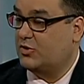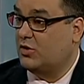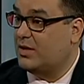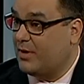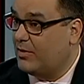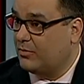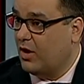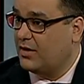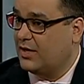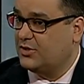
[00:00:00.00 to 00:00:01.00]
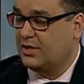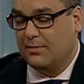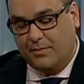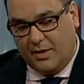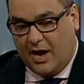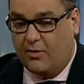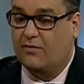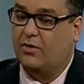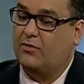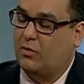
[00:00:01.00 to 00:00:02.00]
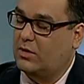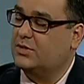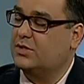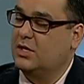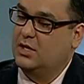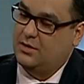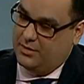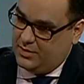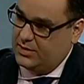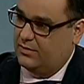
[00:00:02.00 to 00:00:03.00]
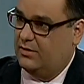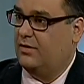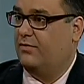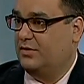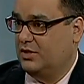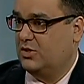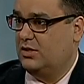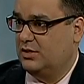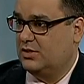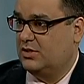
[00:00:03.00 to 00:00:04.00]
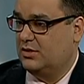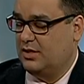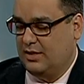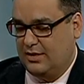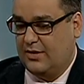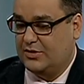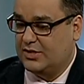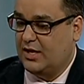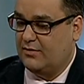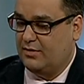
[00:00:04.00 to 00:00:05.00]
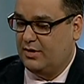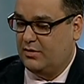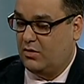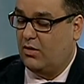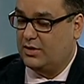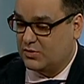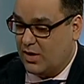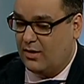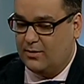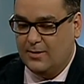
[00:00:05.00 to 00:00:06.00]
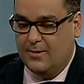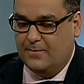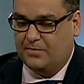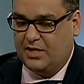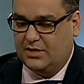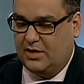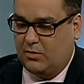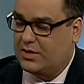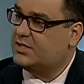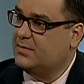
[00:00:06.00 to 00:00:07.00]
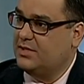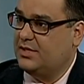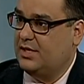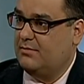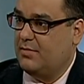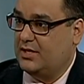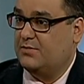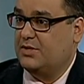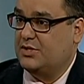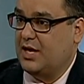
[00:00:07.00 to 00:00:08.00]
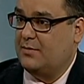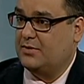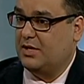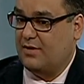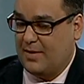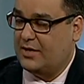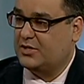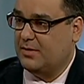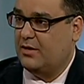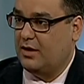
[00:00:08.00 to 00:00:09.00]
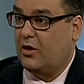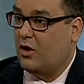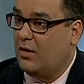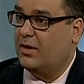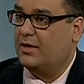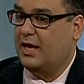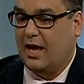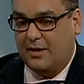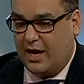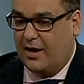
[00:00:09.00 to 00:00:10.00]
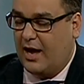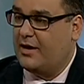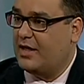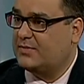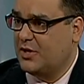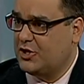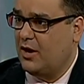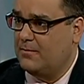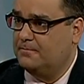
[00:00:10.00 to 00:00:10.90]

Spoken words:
It was only the public broadcaster that did it. However, of course, this is the other side of the coin as well, is that where the CBC makes missteps, if I'm asked about it, I'll comment. And that's my job.